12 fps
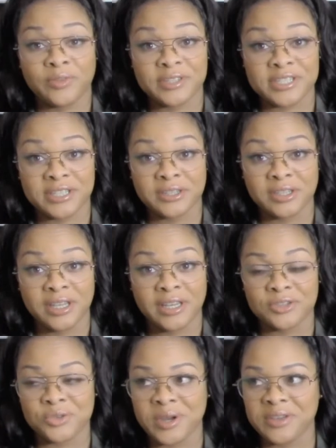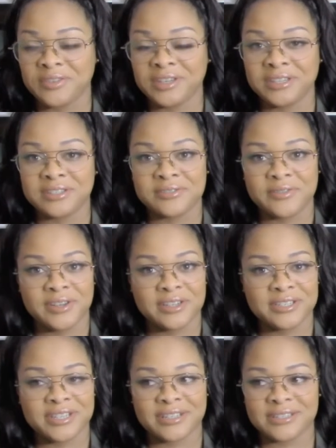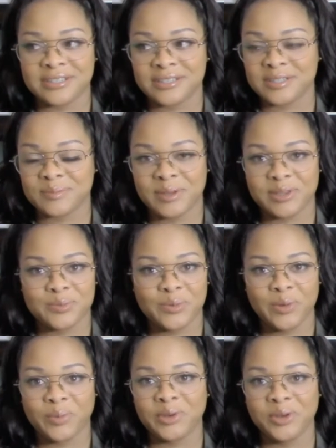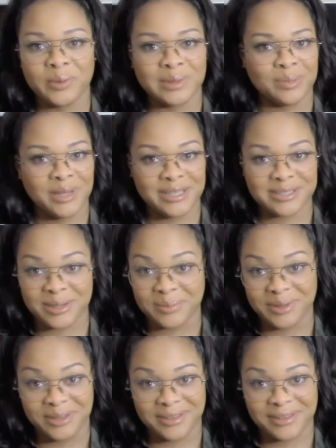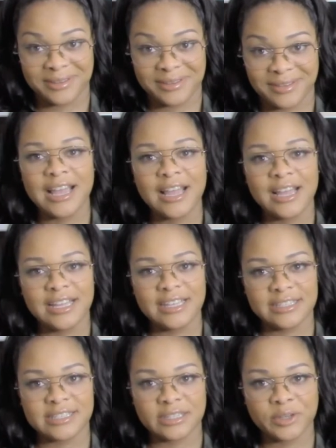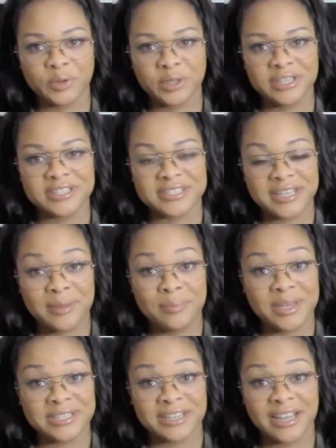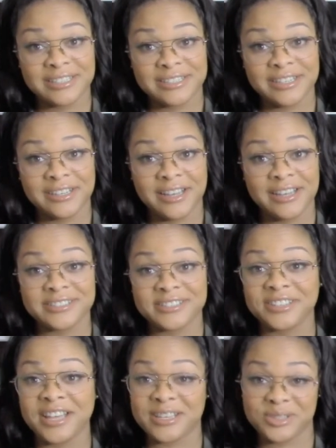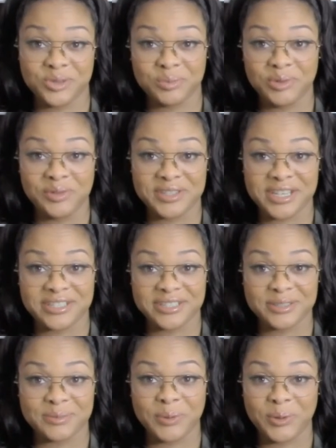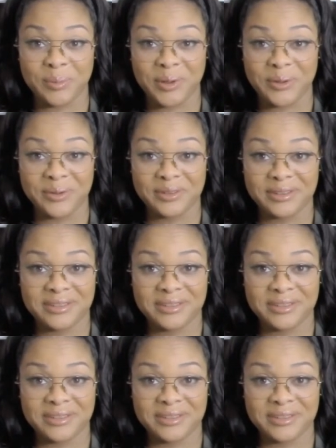facility, and do I even need to finish that sentence by this point? We know what the plot's going to be. It's literally the same basic idea as the last two movies I just spoke about,